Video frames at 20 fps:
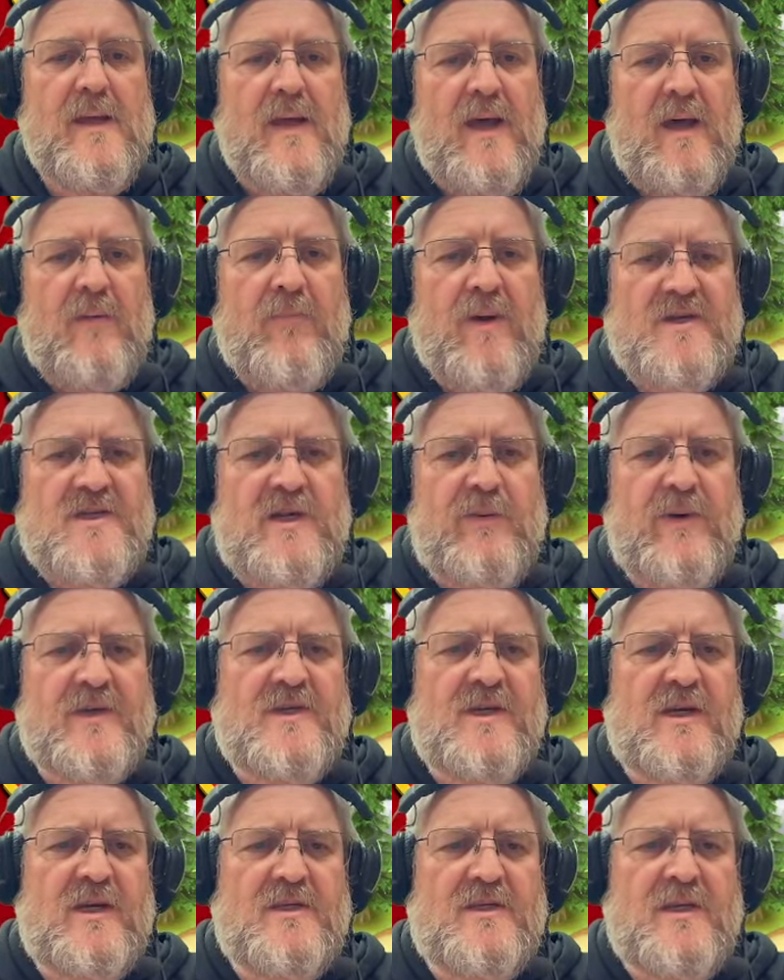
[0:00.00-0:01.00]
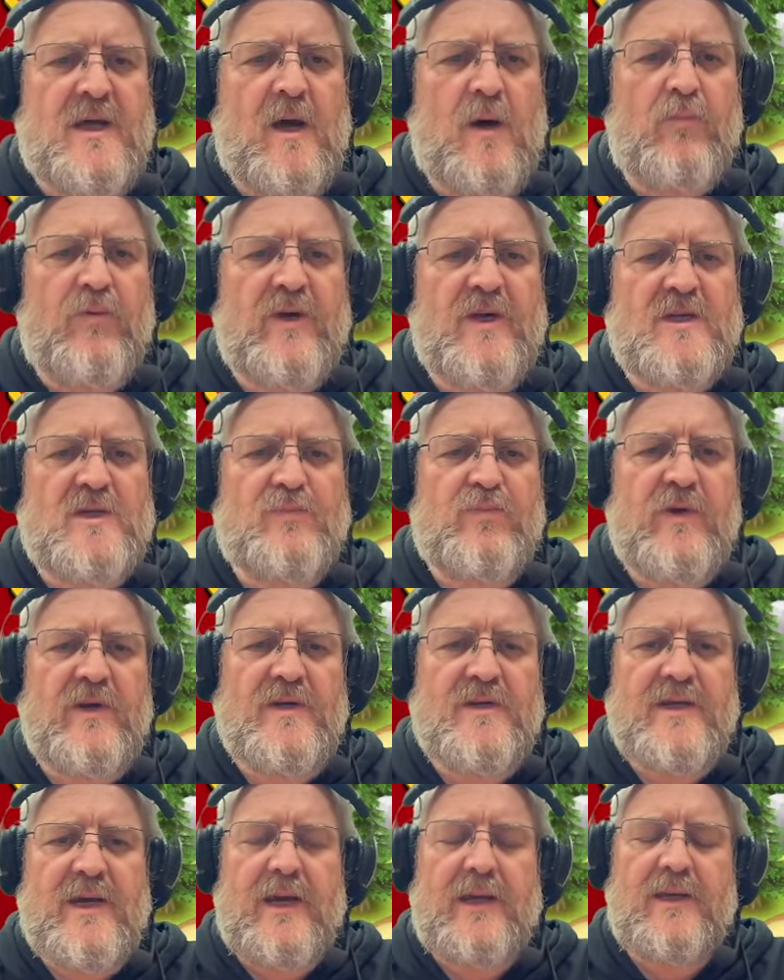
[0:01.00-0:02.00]
And my cinema tickets now bring
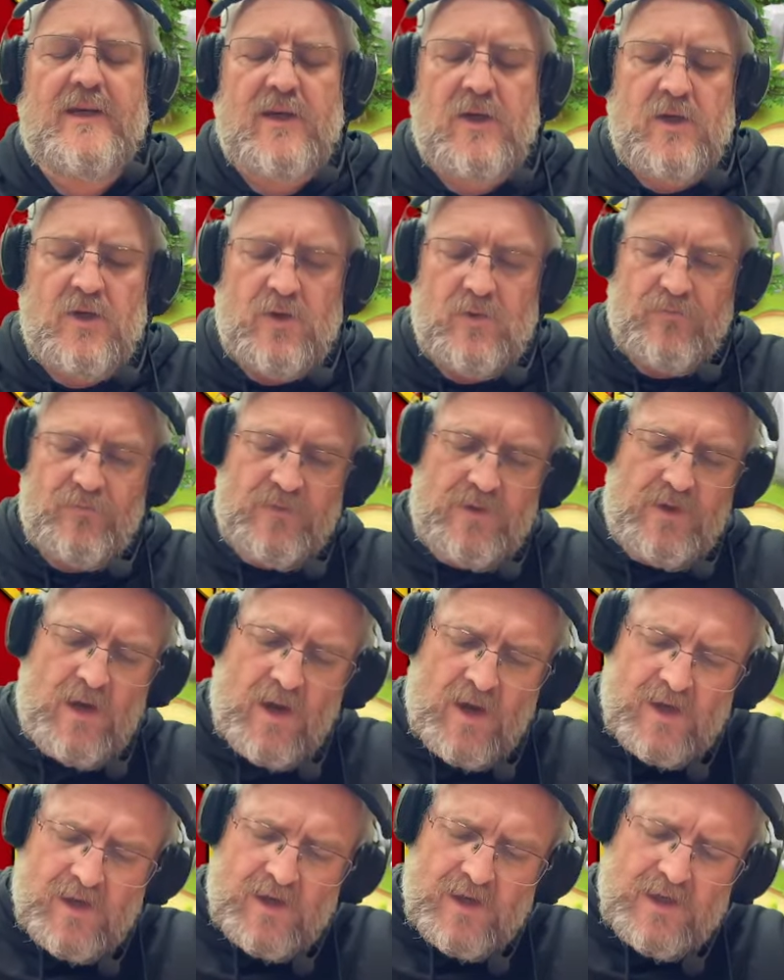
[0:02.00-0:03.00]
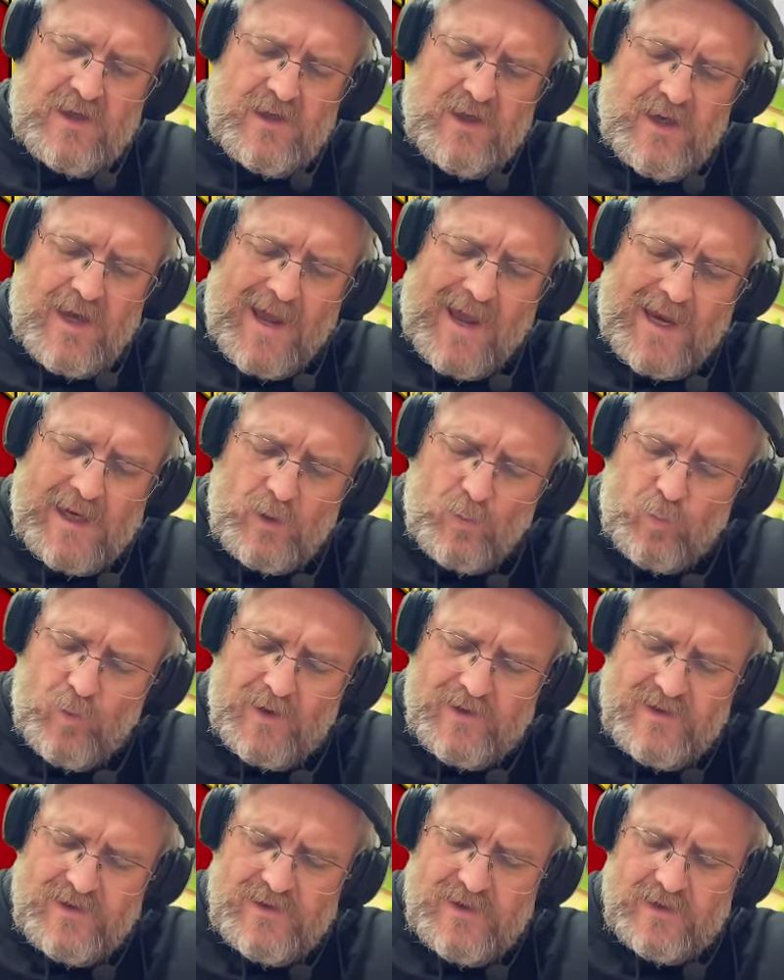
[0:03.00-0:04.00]
spring deco. I had
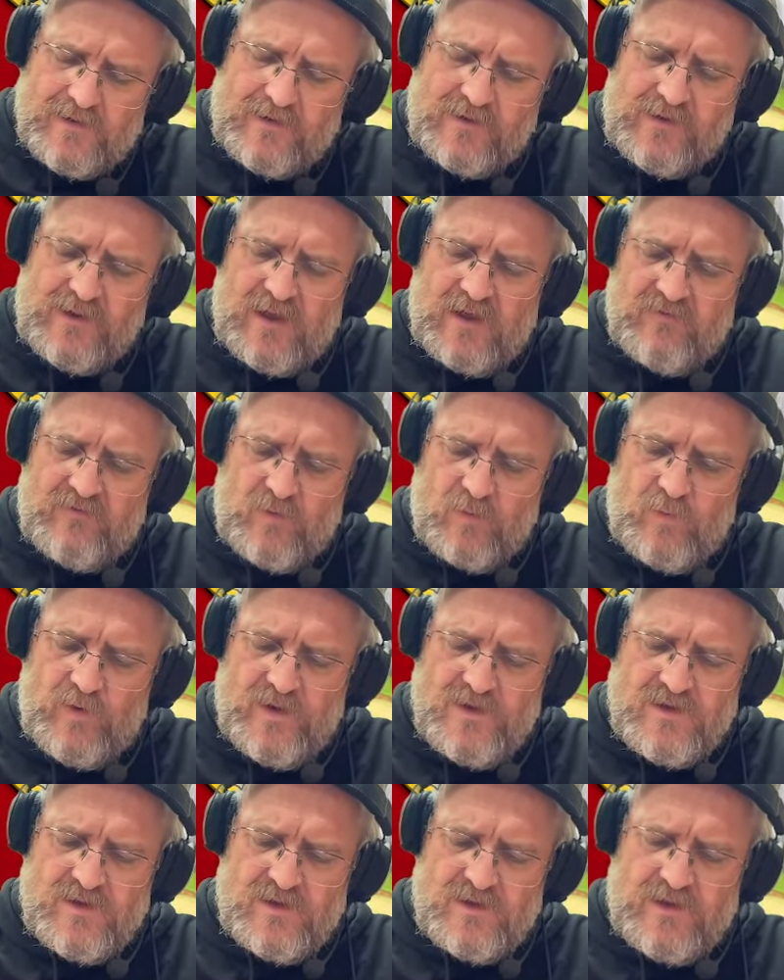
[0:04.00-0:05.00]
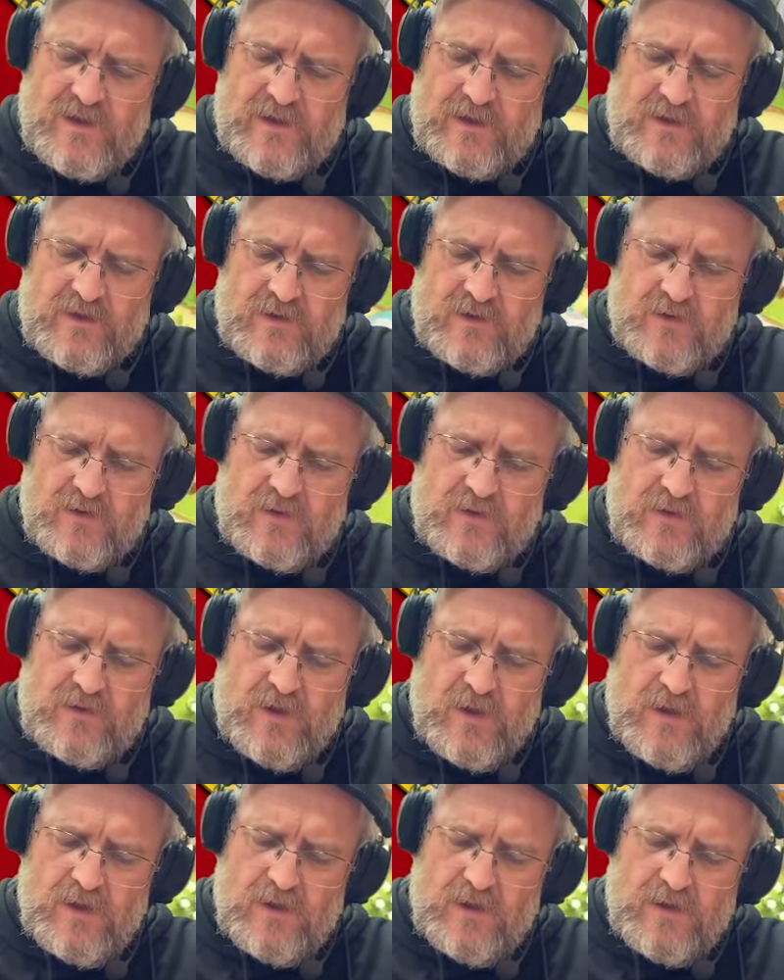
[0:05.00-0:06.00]
one the other day of the winter deco,
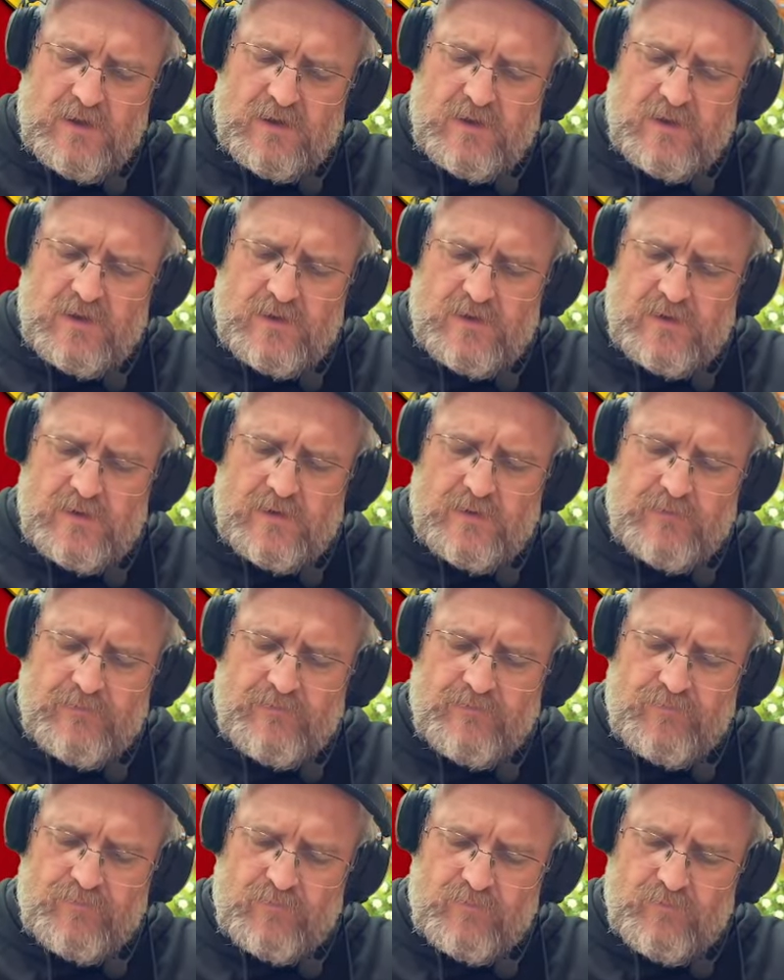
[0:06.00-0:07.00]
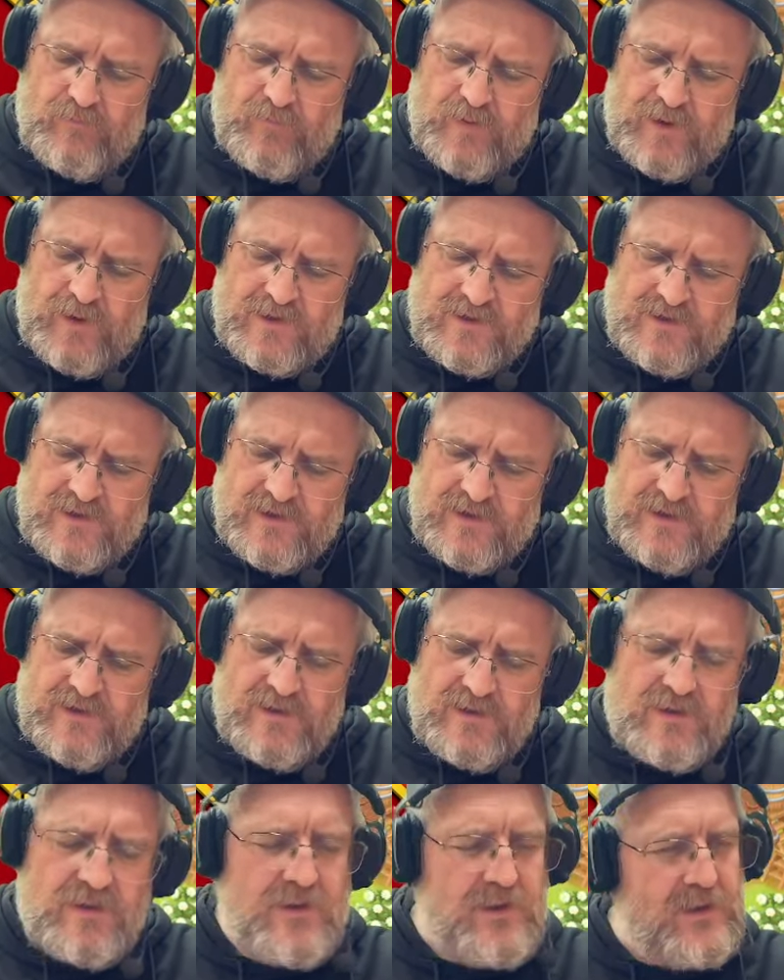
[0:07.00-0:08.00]
but I
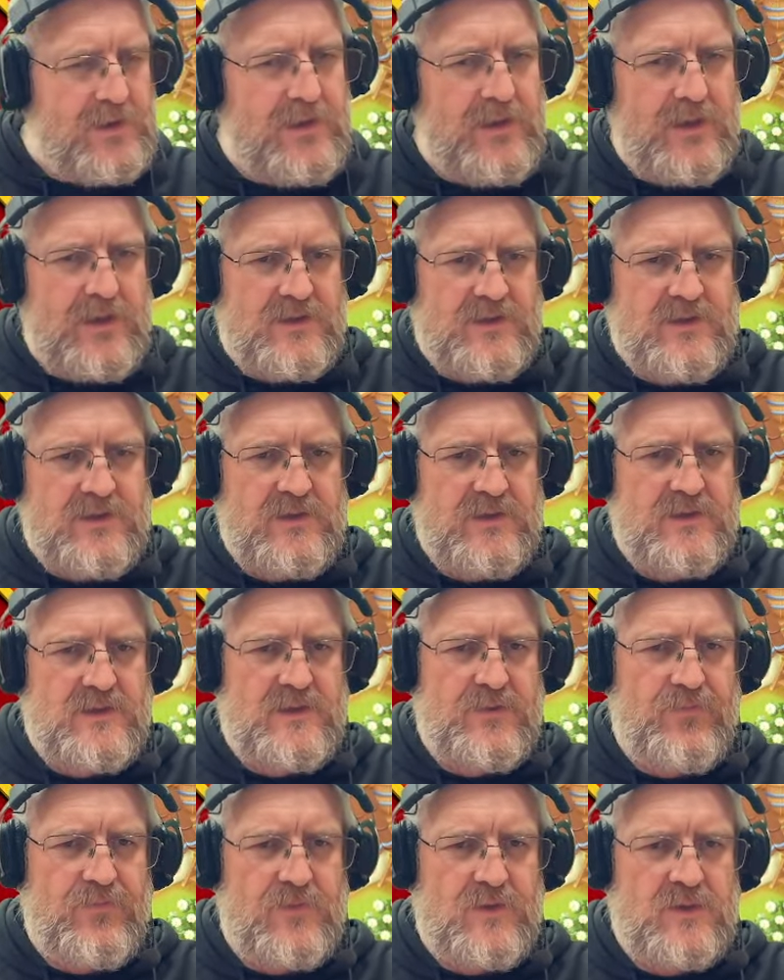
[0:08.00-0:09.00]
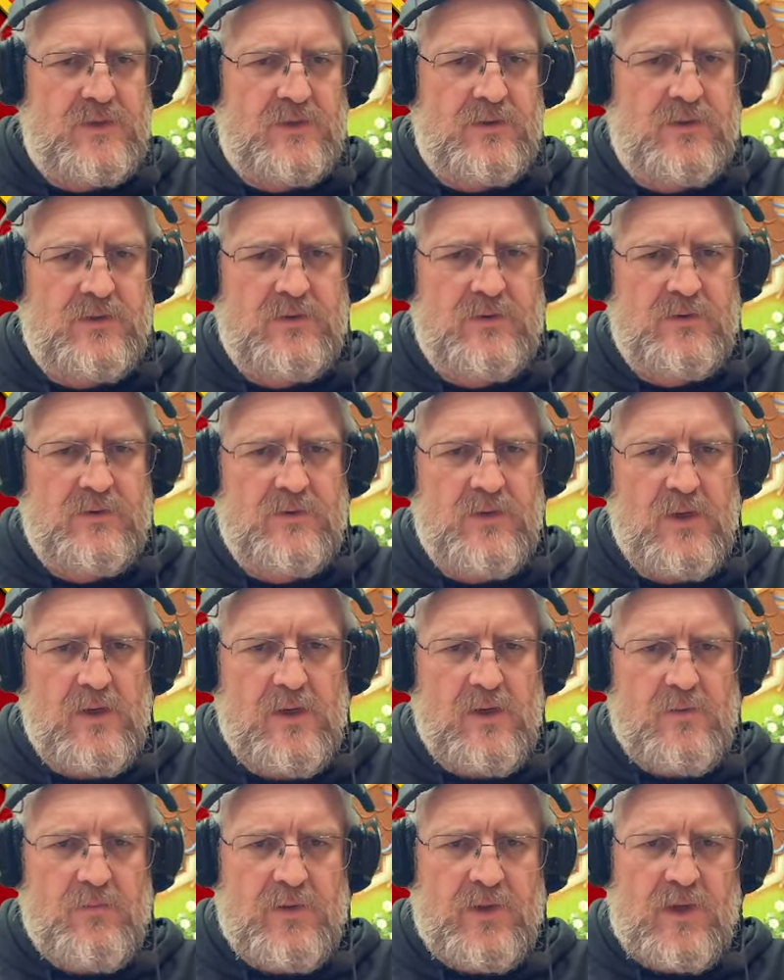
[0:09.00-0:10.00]
didn't get it. So,
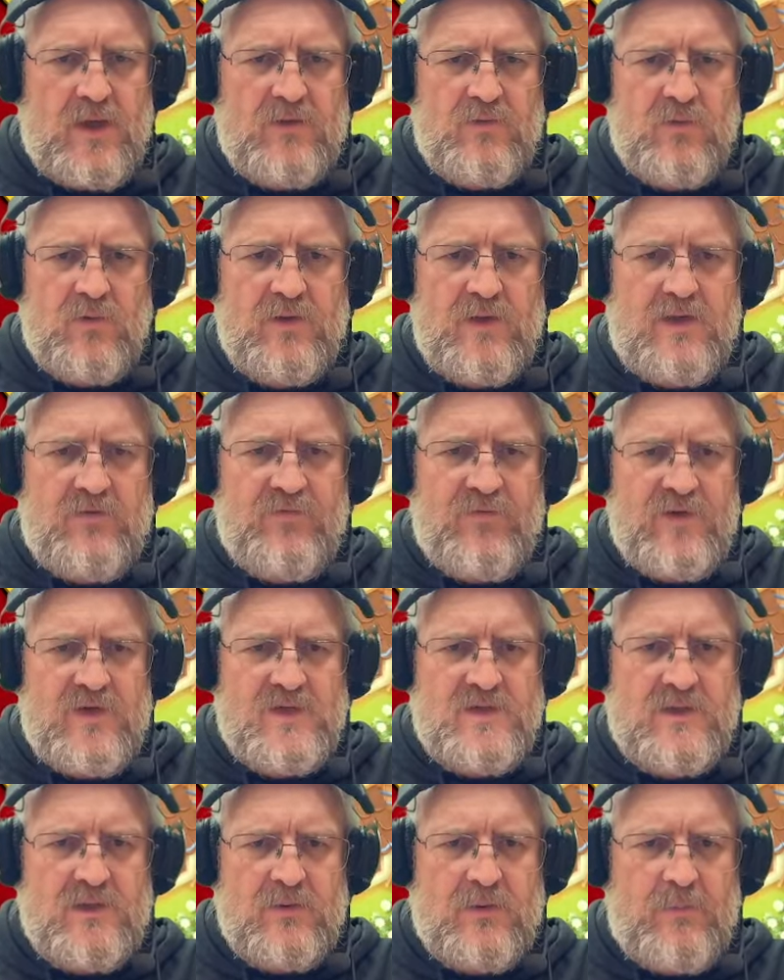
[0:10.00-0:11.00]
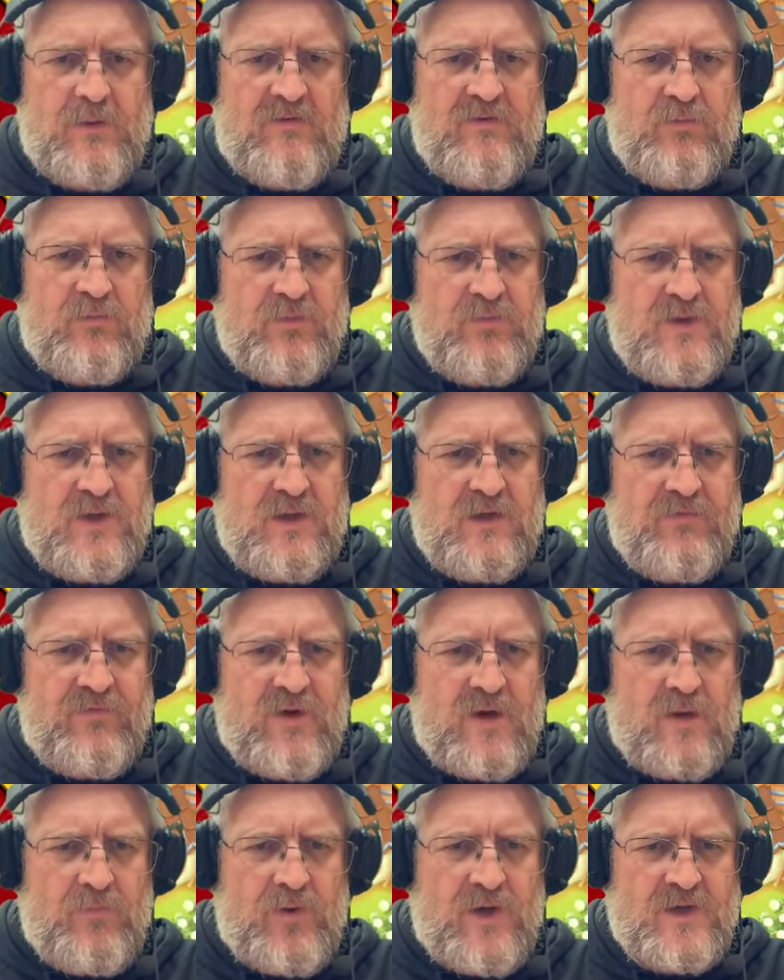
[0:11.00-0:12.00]
but I thought they'd finish now. I'm having a problem within the
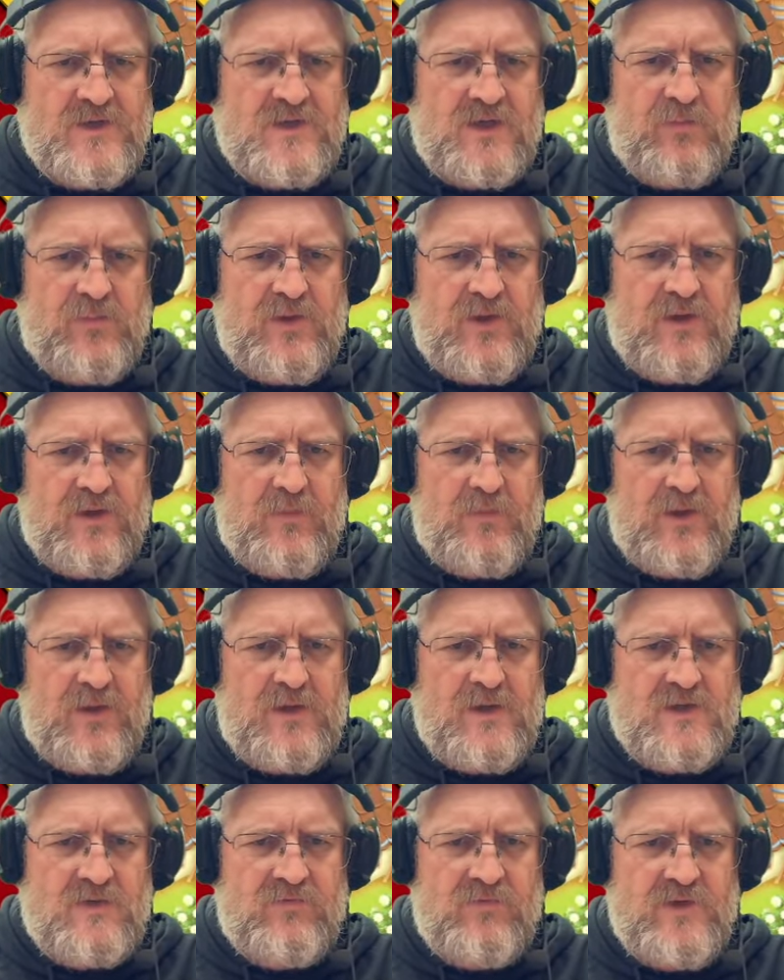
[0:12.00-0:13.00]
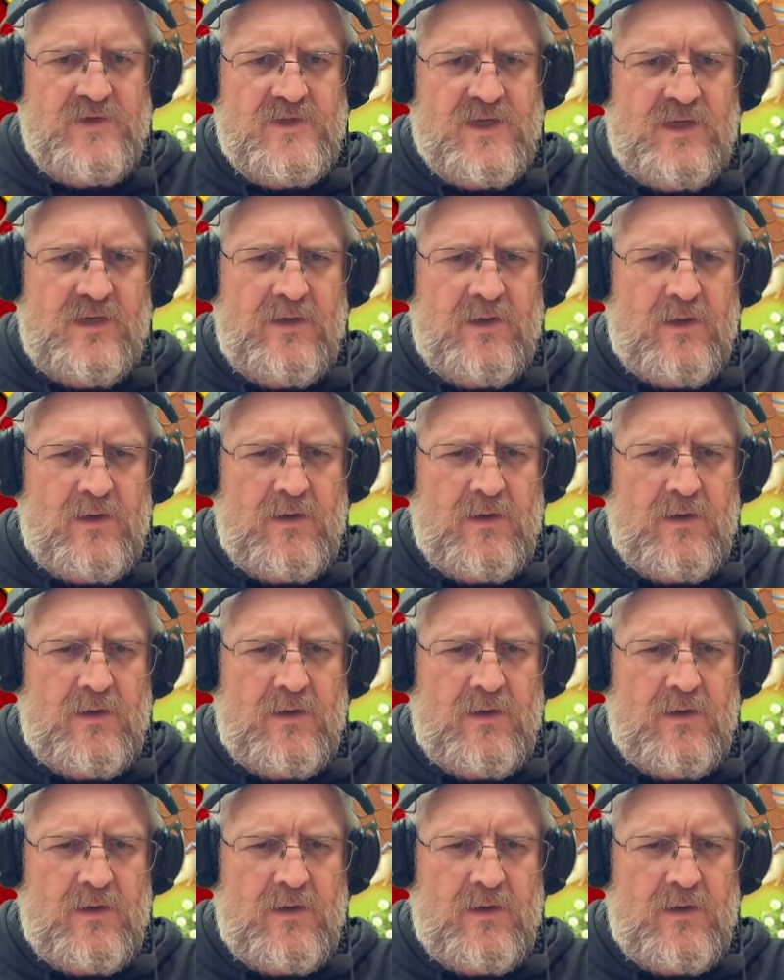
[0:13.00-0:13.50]
farm pass to complete it, but it keeps resetting.